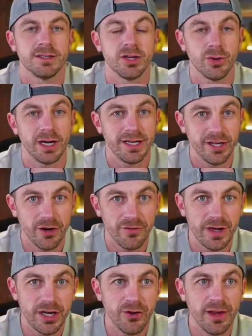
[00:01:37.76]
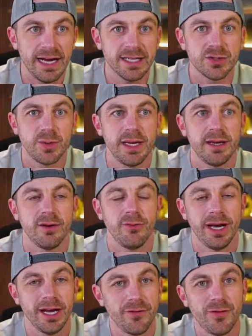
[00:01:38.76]
So when I did our video last week, we
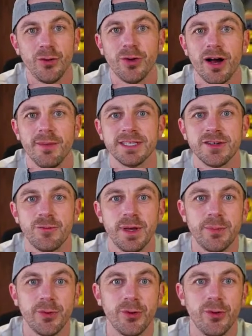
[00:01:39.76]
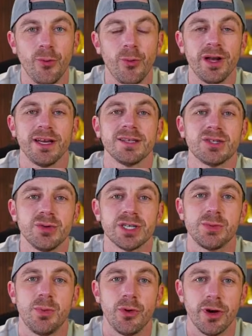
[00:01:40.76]
had a few comments of people wanting us to
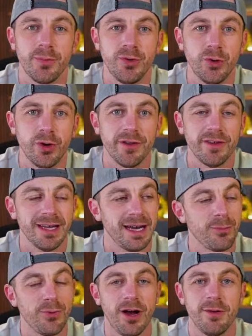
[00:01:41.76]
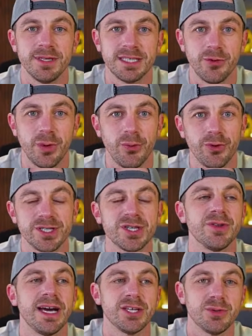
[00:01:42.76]
explore up north, and I promised that we would. So
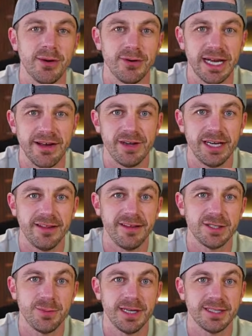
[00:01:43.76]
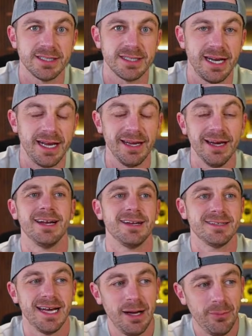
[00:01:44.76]
that's why we're diving into these places today. And on
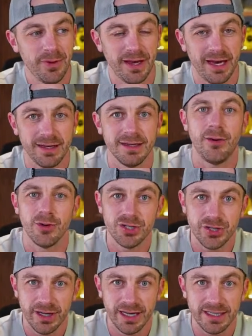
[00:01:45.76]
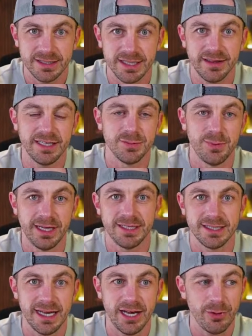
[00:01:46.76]
top of that, I want to show you guys these
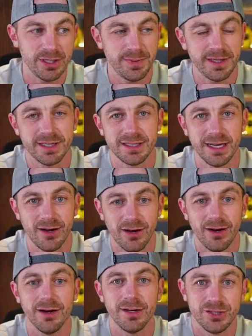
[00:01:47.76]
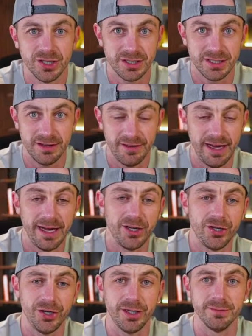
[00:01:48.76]
places anyways because they are just that
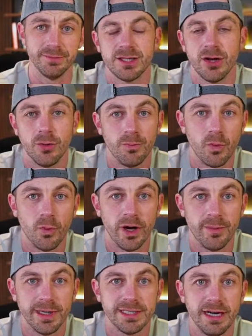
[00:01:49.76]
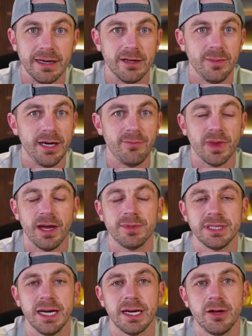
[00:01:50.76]
good. So where am I talking about? I'm
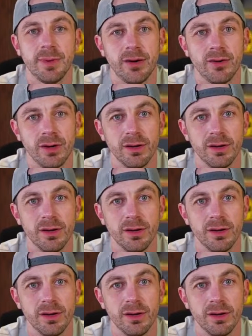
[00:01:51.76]
talking about